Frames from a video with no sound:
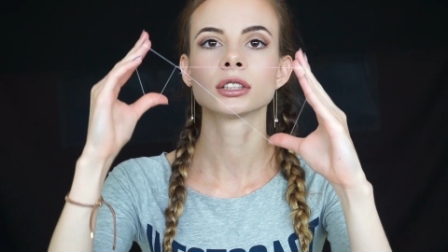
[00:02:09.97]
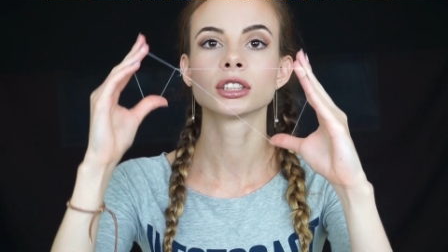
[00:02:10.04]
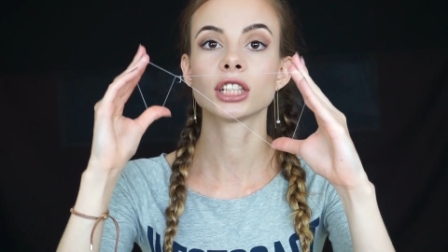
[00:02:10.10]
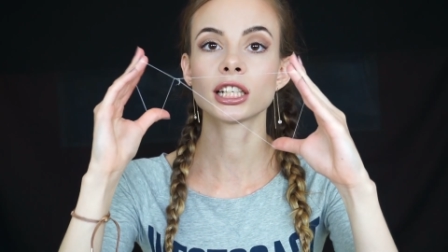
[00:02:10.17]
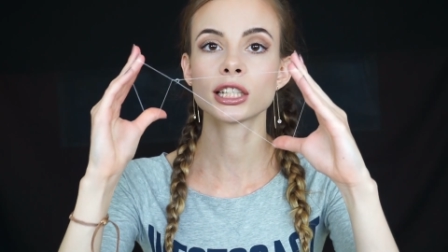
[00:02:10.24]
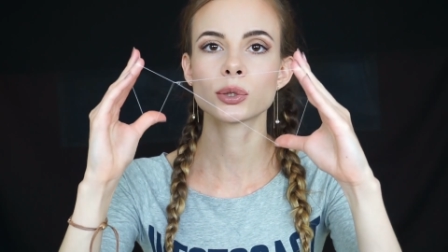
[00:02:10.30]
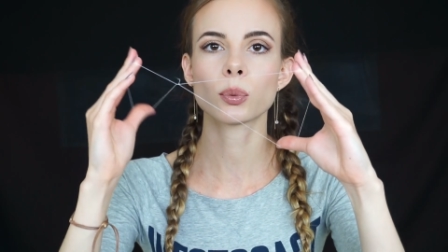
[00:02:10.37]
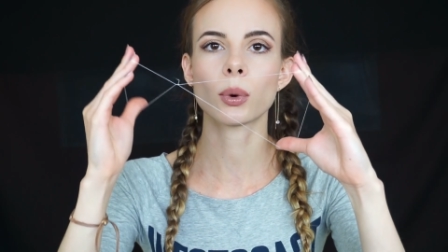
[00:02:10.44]

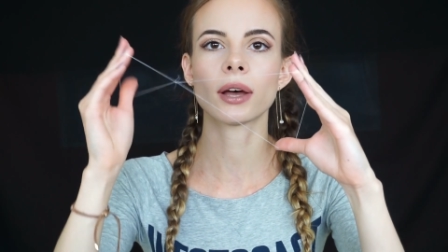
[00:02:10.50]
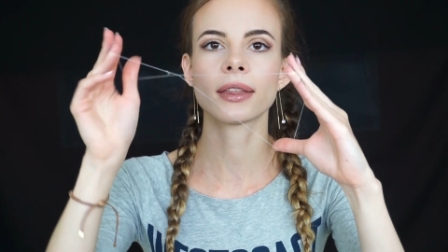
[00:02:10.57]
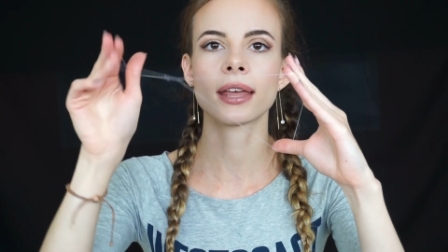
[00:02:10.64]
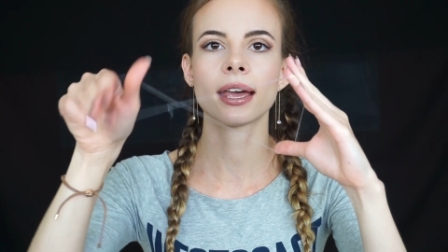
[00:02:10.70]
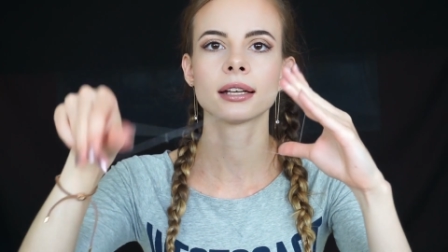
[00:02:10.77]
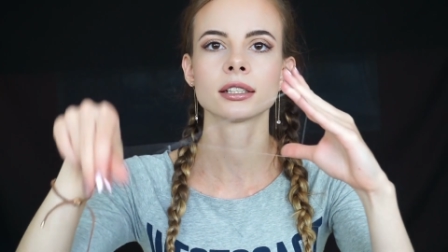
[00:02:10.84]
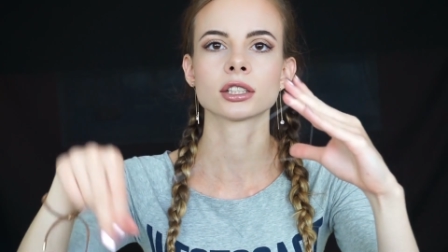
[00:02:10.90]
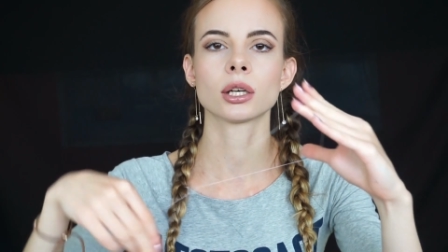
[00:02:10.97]
just one
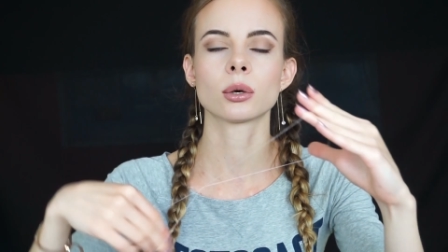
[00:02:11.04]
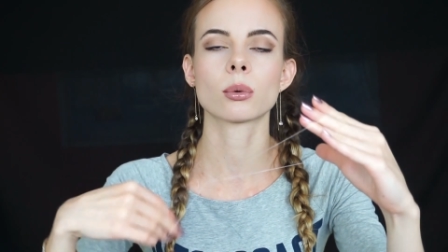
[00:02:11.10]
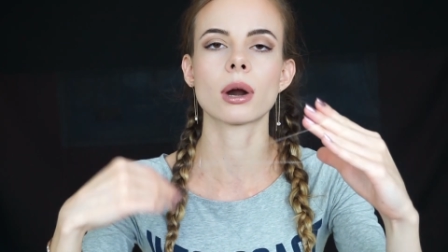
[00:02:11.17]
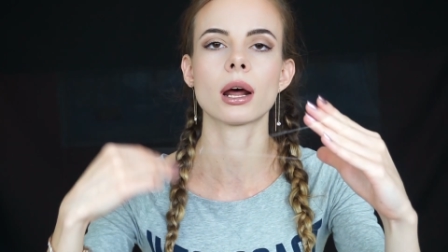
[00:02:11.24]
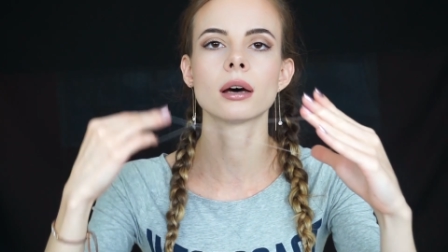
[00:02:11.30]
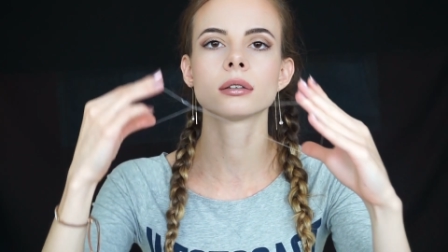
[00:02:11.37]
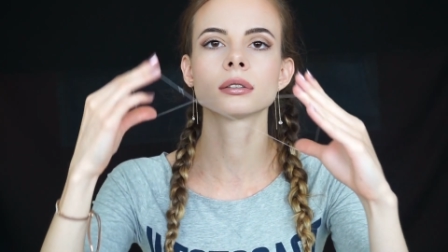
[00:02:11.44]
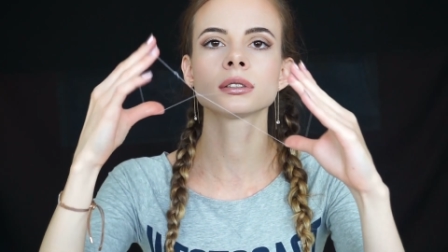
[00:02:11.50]
hand
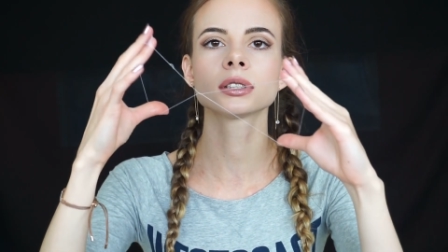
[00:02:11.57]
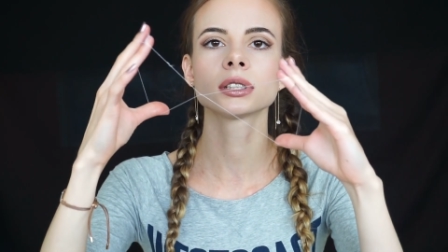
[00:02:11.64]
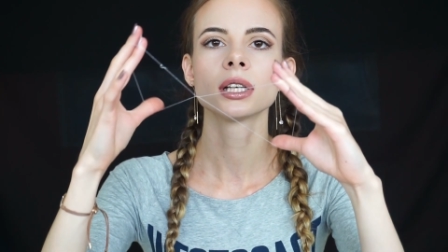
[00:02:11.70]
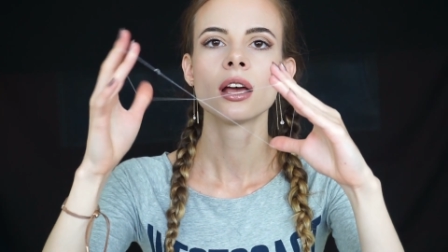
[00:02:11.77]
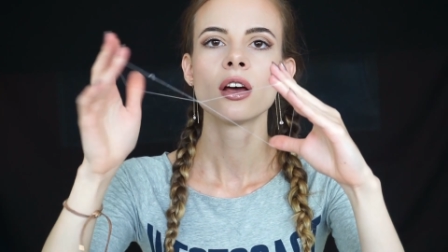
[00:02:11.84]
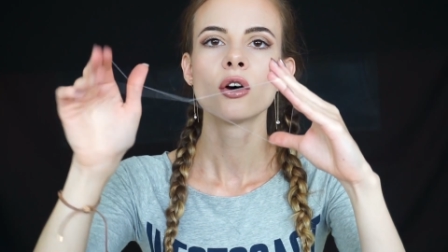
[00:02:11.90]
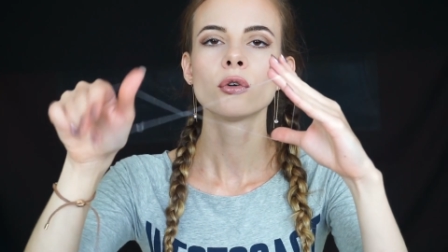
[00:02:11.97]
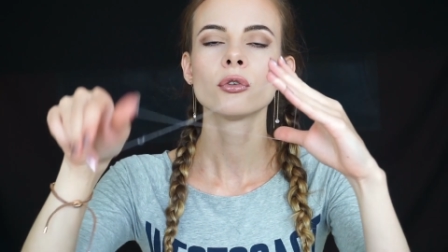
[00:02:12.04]
around
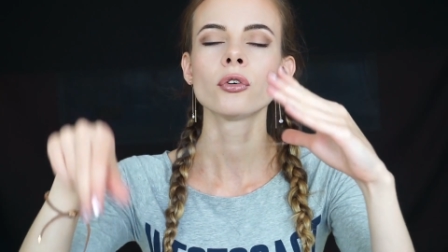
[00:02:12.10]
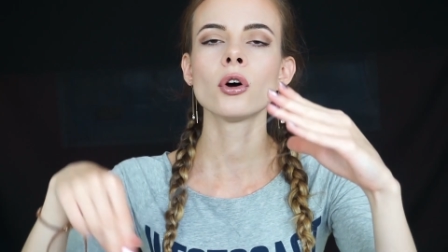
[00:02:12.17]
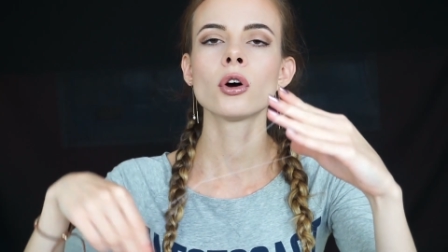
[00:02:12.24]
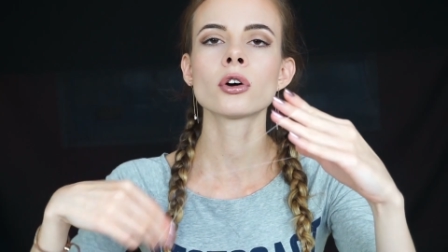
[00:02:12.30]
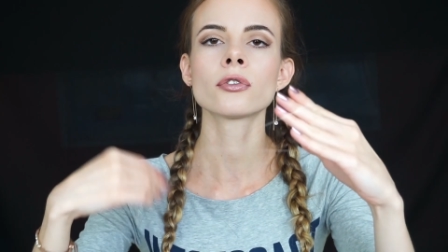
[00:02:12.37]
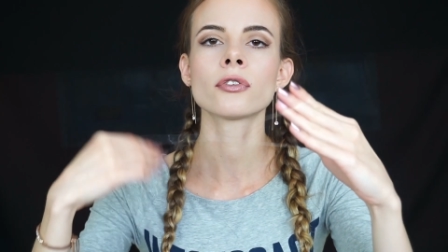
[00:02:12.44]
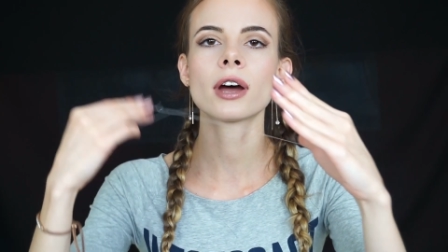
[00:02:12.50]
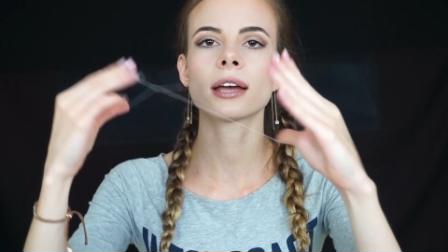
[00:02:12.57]

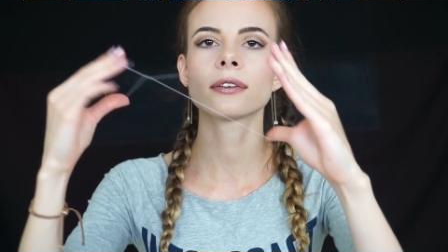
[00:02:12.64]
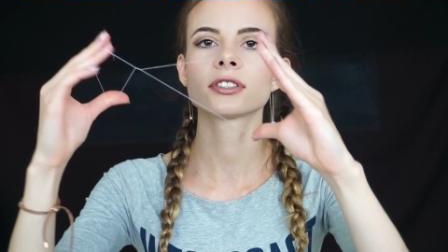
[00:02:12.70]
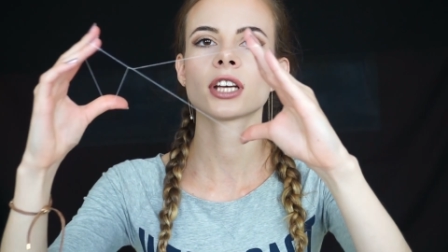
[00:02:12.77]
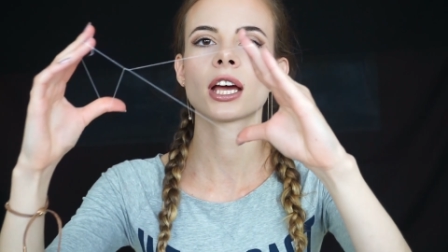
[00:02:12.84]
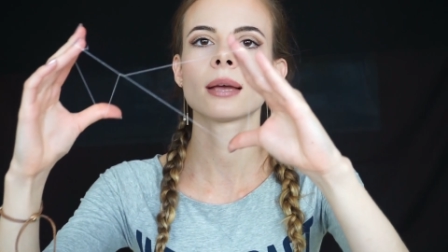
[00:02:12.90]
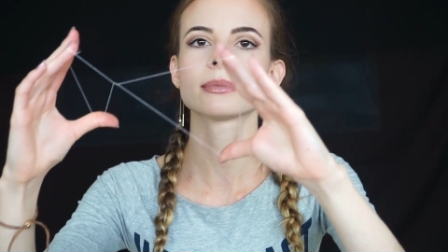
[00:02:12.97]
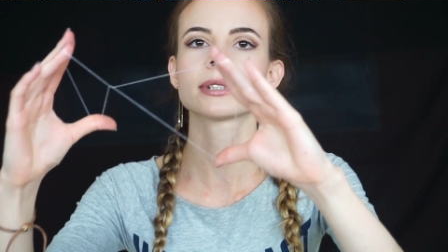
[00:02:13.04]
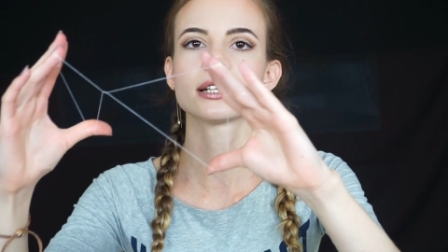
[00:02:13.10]
4 or 5
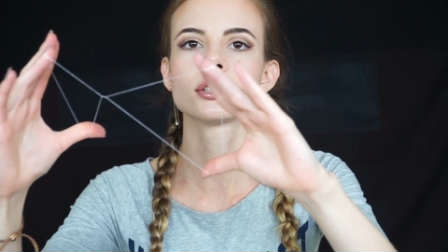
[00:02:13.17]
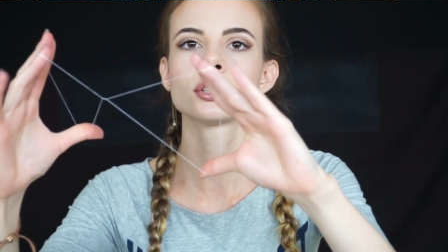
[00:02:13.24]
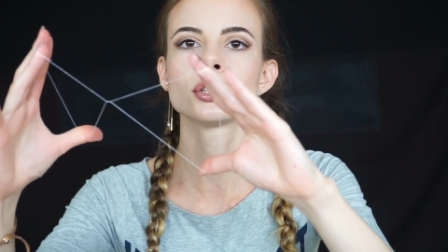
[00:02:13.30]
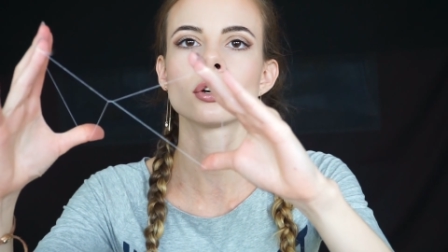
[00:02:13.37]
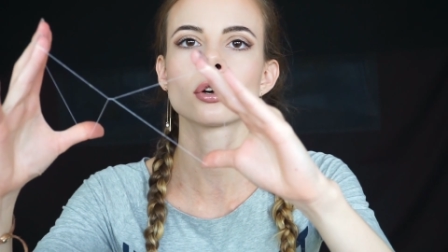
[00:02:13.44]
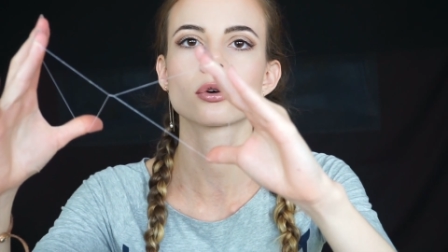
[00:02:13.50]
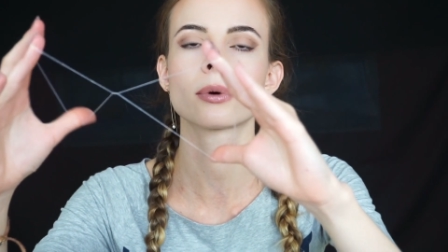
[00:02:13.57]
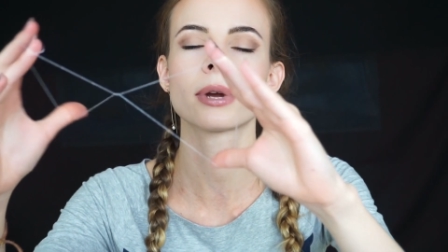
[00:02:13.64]
times, and
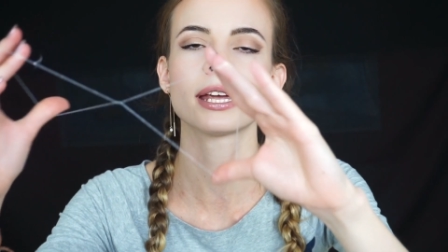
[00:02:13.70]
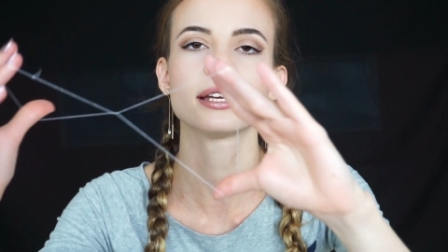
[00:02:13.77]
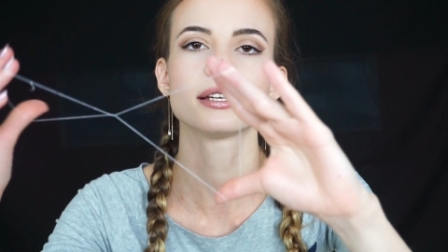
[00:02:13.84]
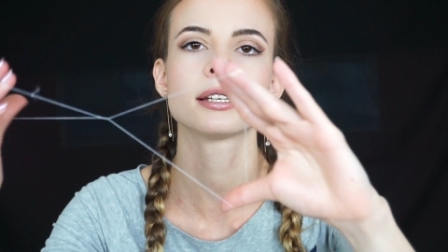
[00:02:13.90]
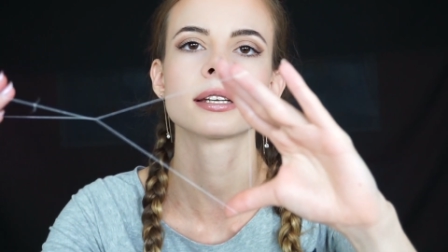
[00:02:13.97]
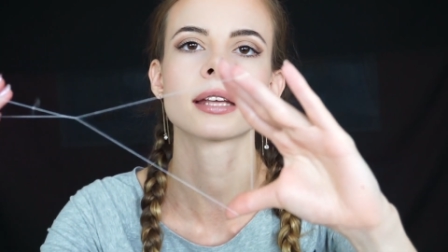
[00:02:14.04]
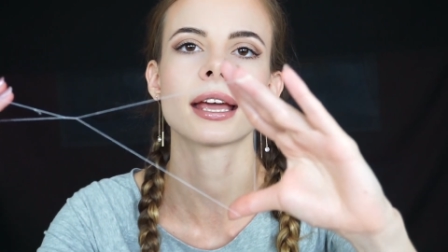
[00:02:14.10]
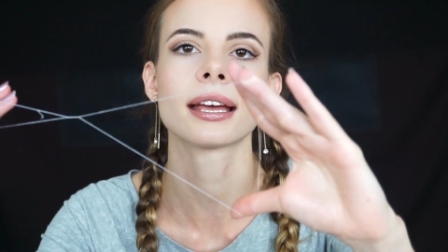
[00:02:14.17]
you're
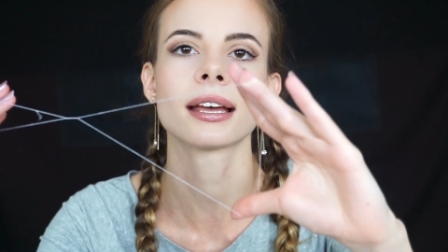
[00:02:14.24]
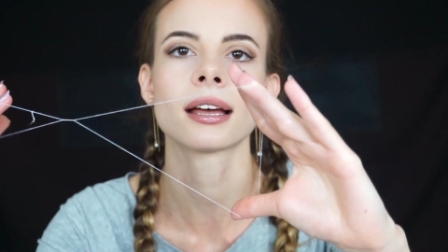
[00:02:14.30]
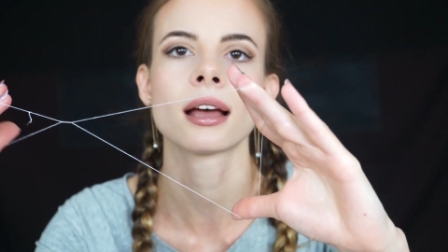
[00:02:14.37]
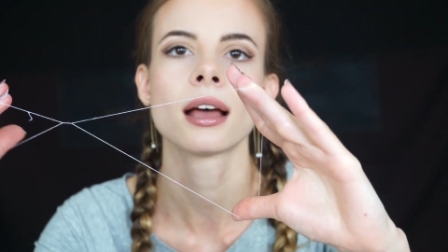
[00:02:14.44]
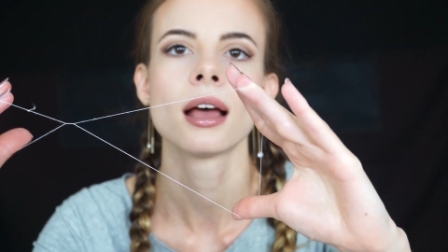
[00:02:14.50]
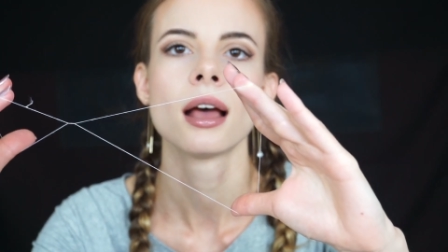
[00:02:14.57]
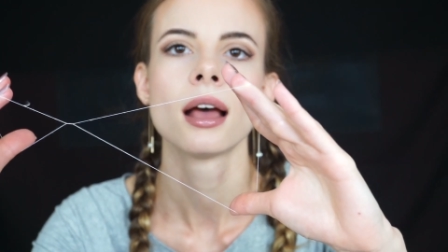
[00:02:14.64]
creating a,